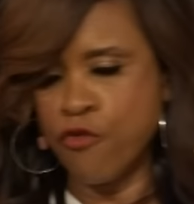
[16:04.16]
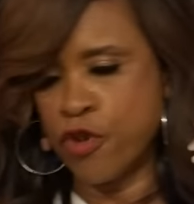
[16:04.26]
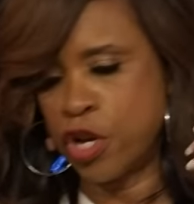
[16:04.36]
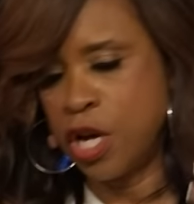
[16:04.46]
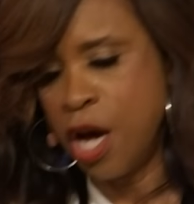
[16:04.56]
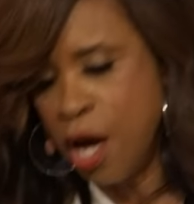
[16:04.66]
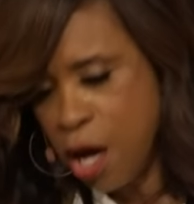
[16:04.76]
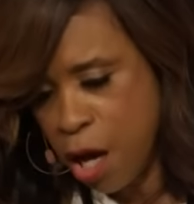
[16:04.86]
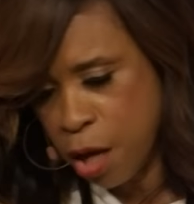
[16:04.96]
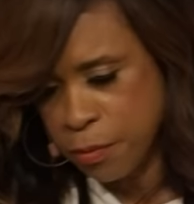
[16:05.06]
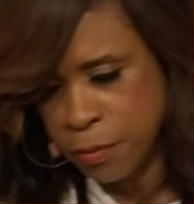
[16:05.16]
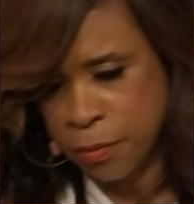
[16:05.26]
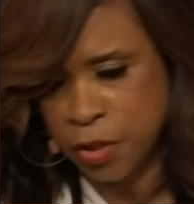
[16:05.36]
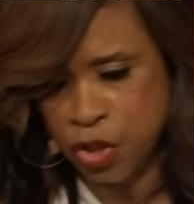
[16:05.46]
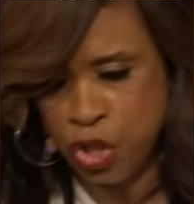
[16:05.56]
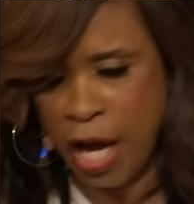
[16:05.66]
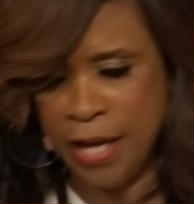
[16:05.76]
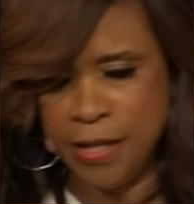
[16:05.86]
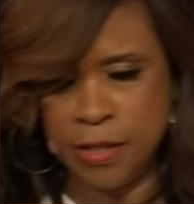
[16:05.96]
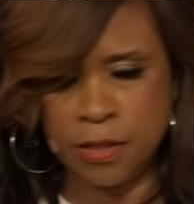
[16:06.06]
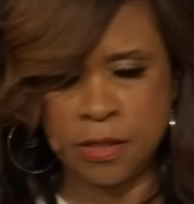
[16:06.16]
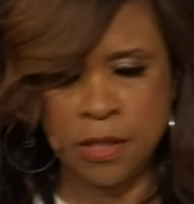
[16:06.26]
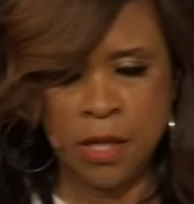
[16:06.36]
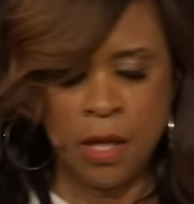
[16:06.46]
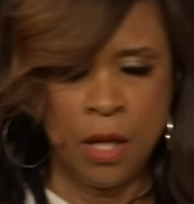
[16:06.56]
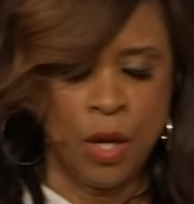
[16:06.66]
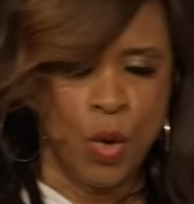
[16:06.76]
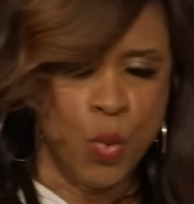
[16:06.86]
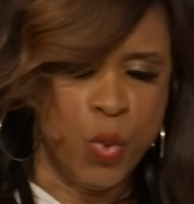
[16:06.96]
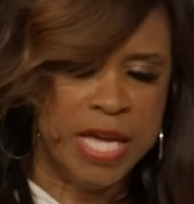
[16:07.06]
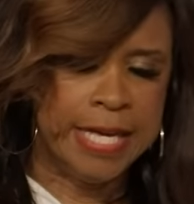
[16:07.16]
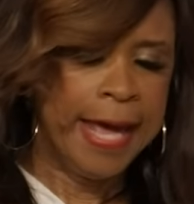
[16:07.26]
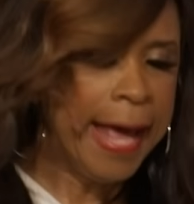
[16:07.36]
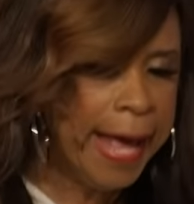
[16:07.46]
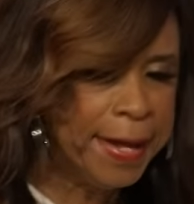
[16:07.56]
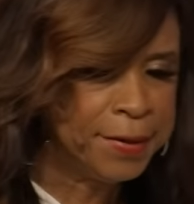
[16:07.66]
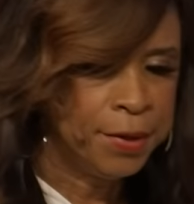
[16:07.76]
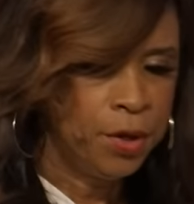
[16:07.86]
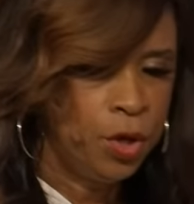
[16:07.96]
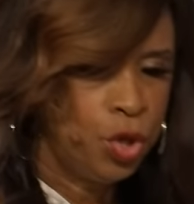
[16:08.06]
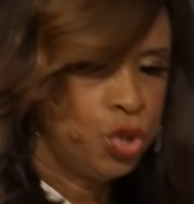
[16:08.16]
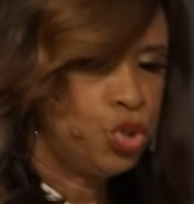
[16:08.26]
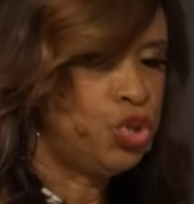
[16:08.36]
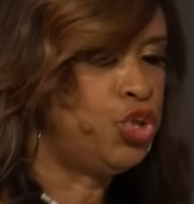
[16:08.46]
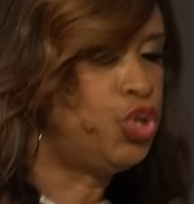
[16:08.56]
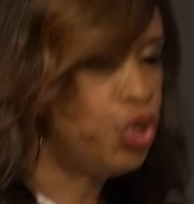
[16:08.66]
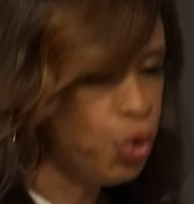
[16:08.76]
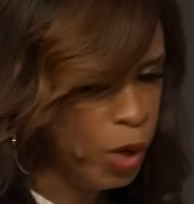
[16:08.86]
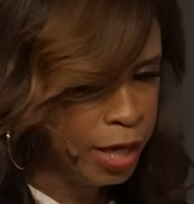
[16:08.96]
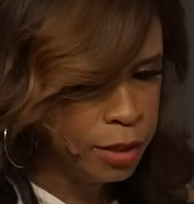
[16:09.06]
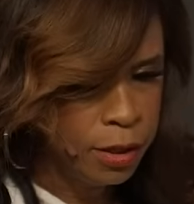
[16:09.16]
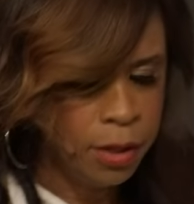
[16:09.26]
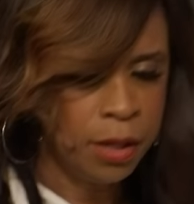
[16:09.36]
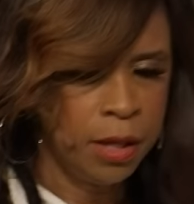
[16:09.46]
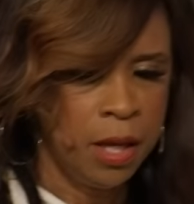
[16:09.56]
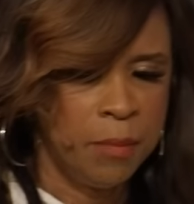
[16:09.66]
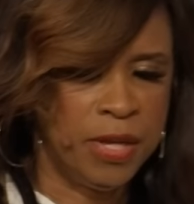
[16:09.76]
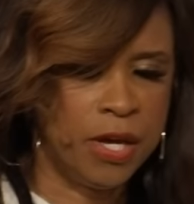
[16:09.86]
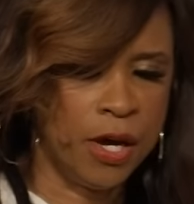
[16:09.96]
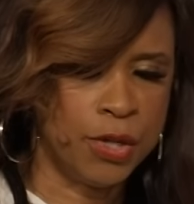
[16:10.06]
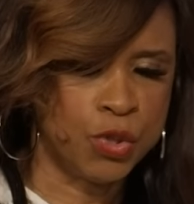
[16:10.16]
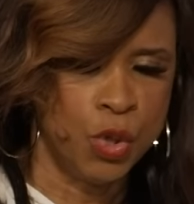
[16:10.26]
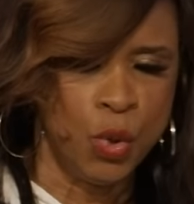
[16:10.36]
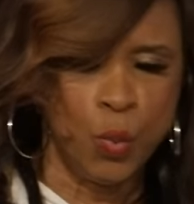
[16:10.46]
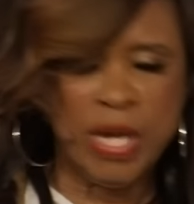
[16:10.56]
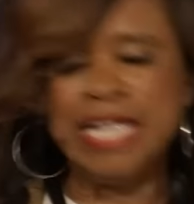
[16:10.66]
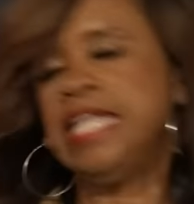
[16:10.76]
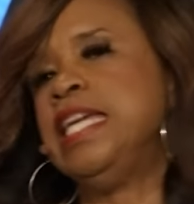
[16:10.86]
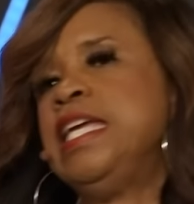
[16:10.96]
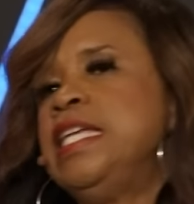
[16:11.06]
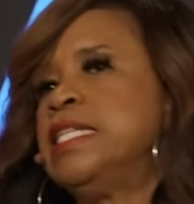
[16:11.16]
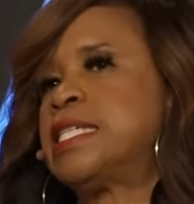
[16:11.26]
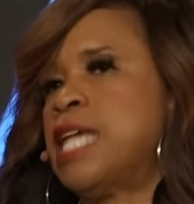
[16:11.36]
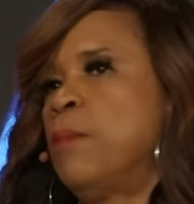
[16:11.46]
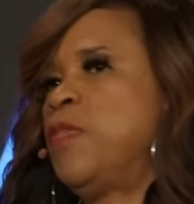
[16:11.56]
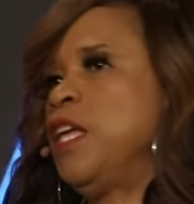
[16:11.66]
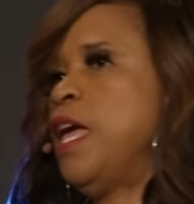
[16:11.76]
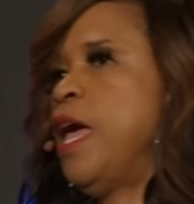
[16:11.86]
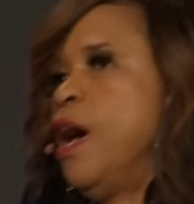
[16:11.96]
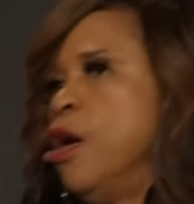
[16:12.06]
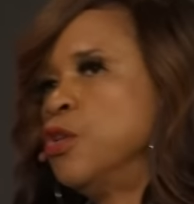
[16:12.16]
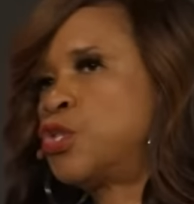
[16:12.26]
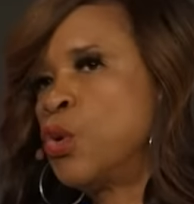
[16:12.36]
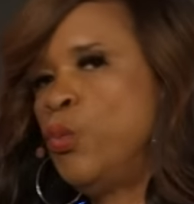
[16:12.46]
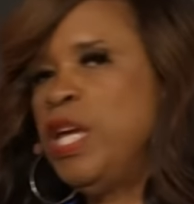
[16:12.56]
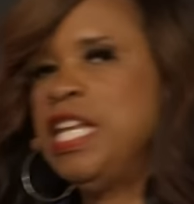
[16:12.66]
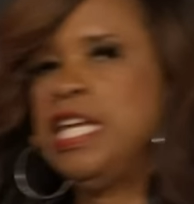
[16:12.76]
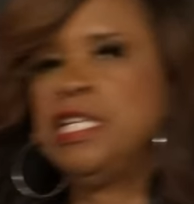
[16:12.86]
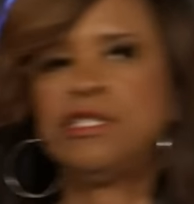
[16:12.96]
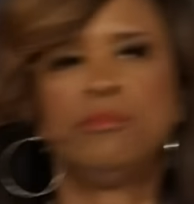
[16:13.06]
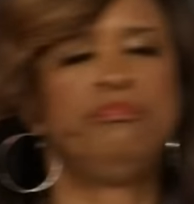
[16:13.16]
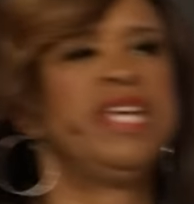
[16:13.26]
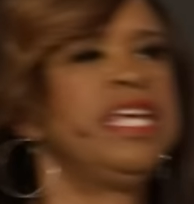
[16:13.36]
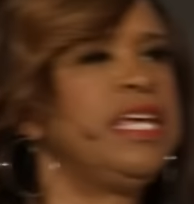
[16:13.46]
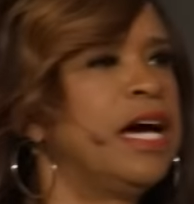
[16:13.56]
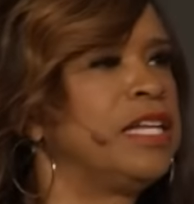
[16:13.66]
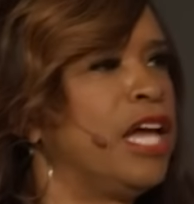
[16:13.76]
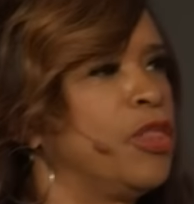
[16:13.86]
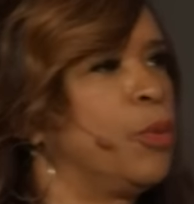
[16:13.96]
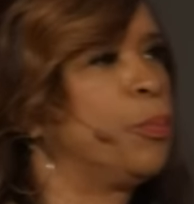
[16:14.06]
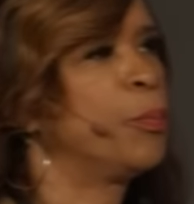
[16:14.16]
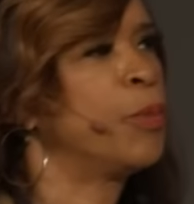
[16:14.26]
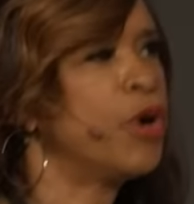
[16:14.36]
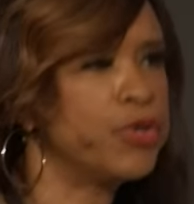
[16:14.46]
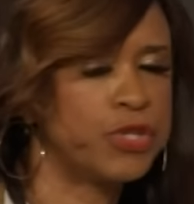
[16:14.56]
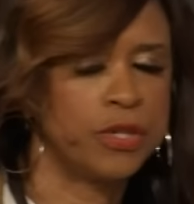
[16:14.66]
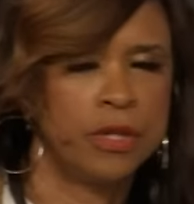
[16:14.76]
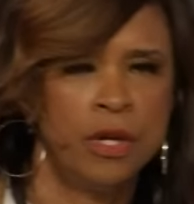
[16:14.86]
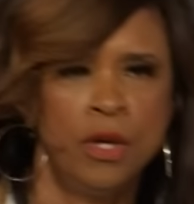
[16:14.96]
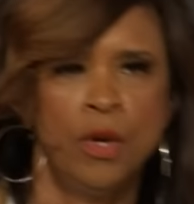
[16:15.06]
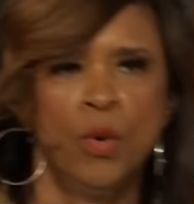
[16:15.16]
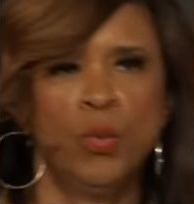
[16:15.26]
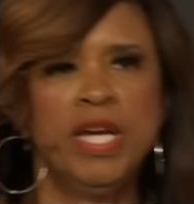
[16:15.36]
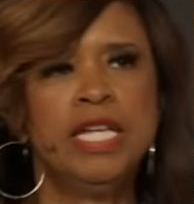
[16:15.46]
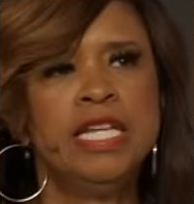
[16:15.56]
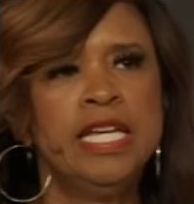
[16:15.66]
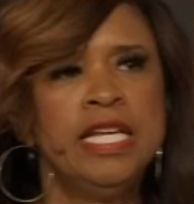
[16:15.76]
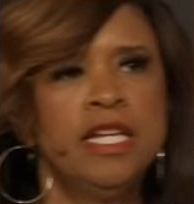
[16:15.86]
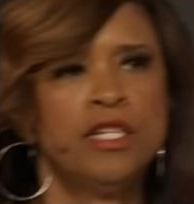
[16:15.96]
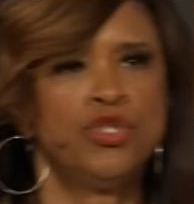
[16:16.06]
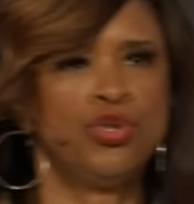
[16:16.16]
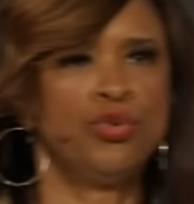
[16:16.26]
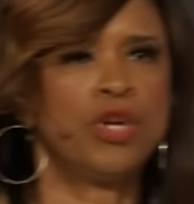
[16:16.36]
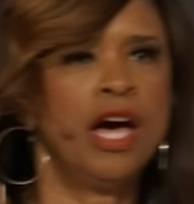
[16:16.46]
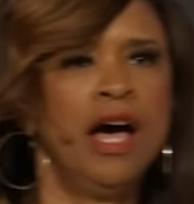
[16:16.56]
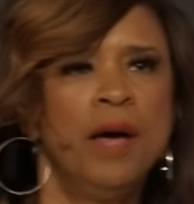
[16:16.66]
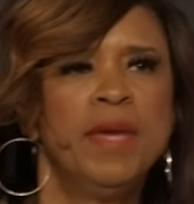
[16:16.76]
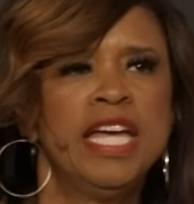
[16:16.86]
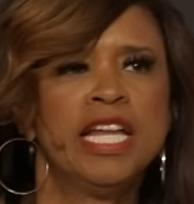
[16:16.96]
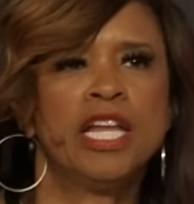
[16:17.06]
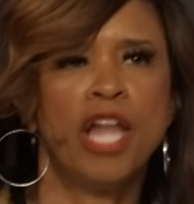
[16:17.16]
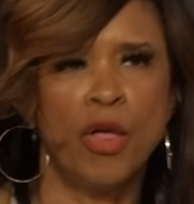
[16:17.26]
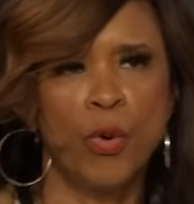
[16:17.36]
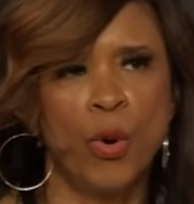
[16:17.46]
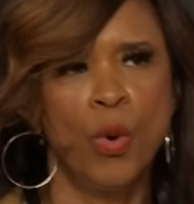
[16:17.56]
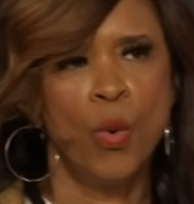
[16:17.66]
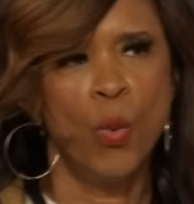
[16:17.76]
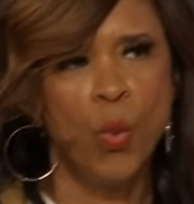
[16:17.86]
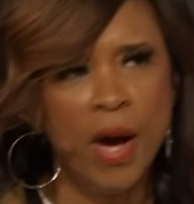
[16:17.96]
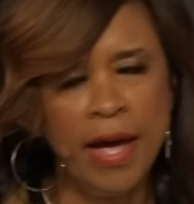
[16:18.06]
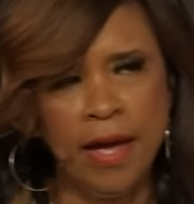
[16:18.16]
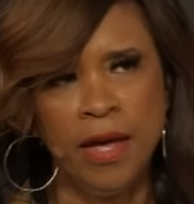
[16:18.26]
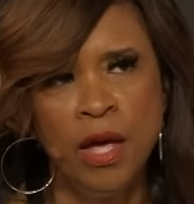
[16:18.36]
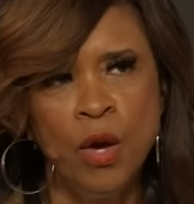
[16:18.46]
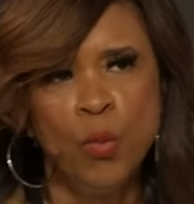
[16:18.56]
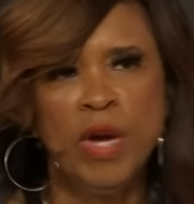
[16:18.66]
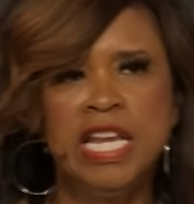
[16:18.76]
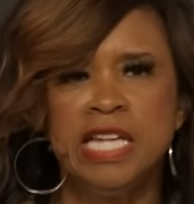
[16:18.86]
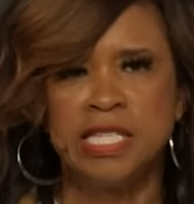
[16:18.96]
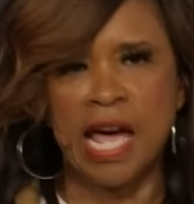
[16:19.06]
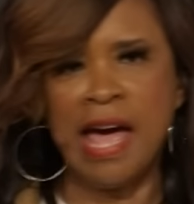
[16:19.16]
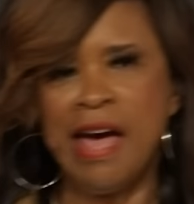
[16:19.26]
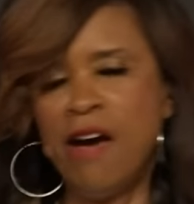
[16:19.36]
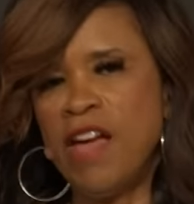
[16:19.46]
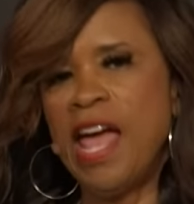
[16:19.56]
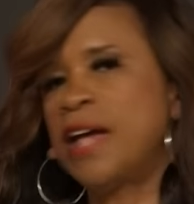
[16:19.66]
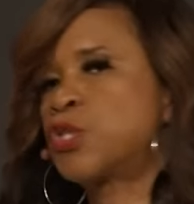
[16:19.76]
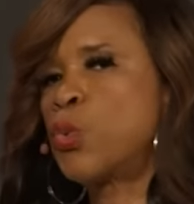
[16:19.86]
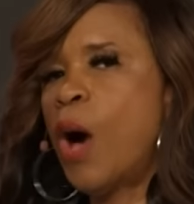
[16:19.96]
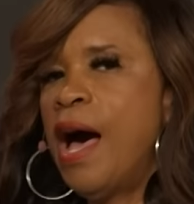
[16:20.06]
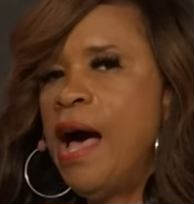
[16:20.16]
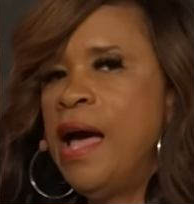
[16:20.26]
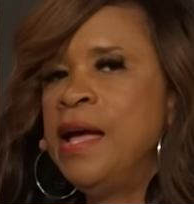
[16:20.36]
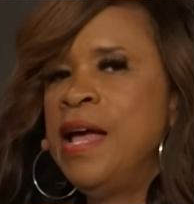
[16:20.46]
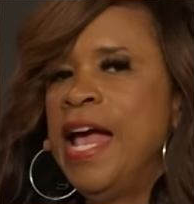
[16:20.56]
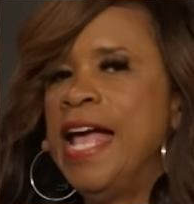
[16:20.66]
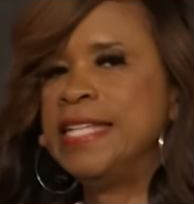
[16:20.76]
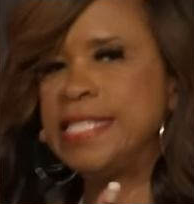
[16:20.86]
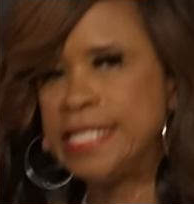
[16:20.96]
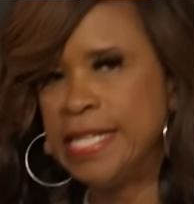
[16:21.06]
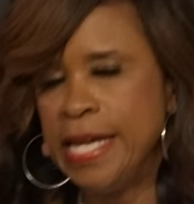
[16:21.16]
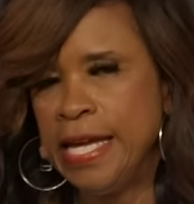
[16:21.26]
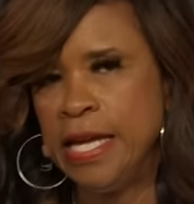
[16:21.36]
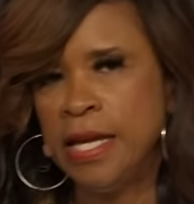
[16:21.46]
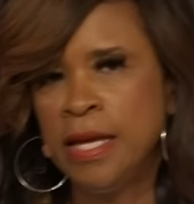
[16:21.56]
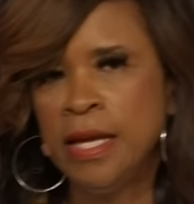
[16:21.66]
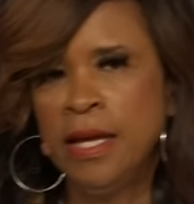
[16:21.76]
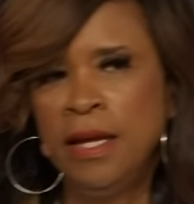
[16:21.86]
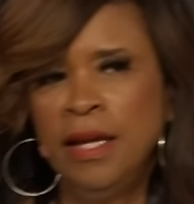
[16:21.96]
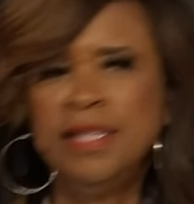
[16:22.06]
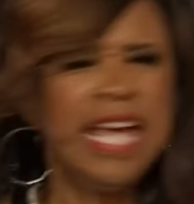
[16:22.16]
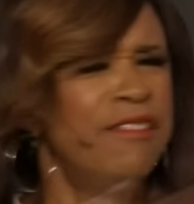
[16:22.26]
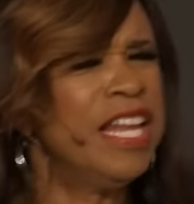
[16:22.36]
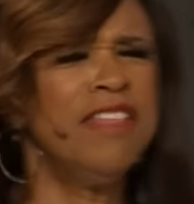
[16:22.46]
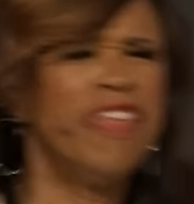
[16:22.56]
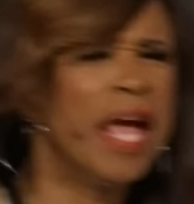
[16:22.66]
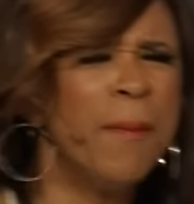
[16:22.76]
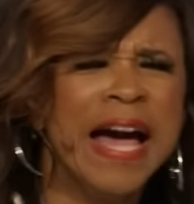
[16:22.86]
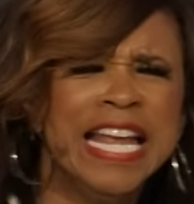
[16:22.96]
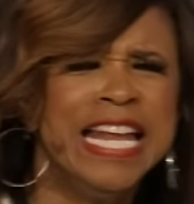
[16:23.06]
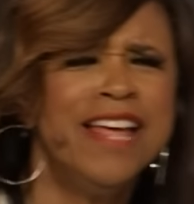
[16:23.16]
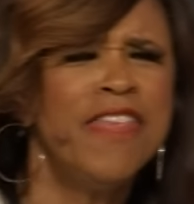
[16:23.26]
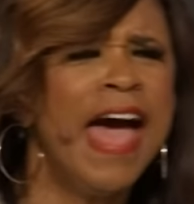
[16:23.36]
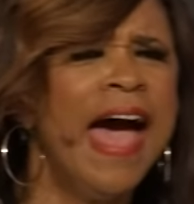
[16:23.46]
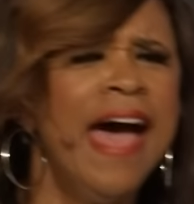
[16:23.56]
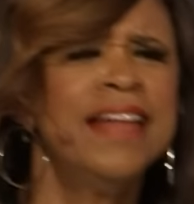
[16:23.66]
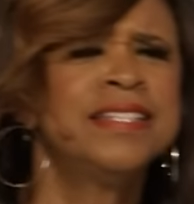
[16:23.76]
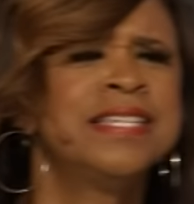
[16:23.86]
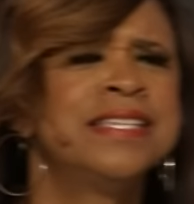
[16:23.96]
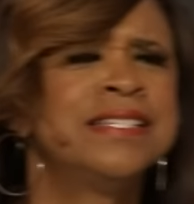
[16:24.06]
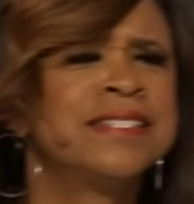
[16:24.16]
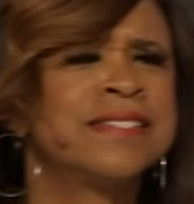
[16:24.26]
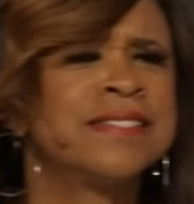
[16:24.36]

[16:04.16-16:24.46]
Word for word: overcome the giants. We can't do it because we need something else. We need to be another person. We need to come in another way. We need to have X, Y, and Z. David didn't think about any of that.